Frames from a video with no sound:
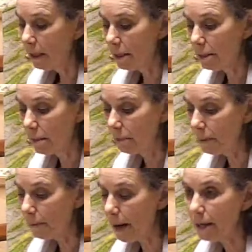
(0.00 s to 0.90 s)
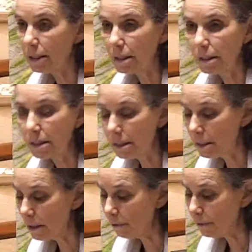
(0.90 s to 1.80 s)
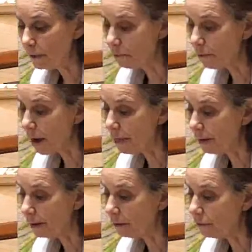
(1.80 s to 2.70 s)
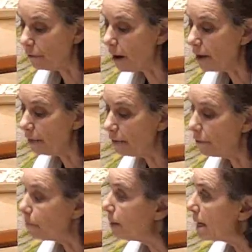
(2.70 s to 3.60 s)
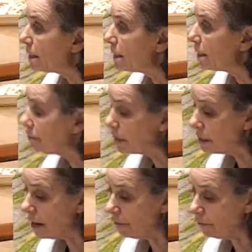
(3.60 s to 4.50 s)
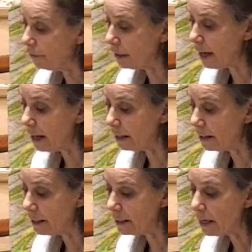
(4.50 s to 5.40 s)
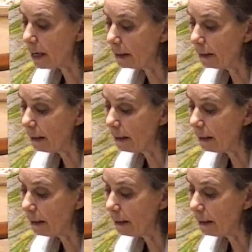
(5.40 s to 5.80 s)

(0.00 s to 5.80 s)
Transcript: as he prepares to deceive his brother and father of the blessing reserved for the elder son.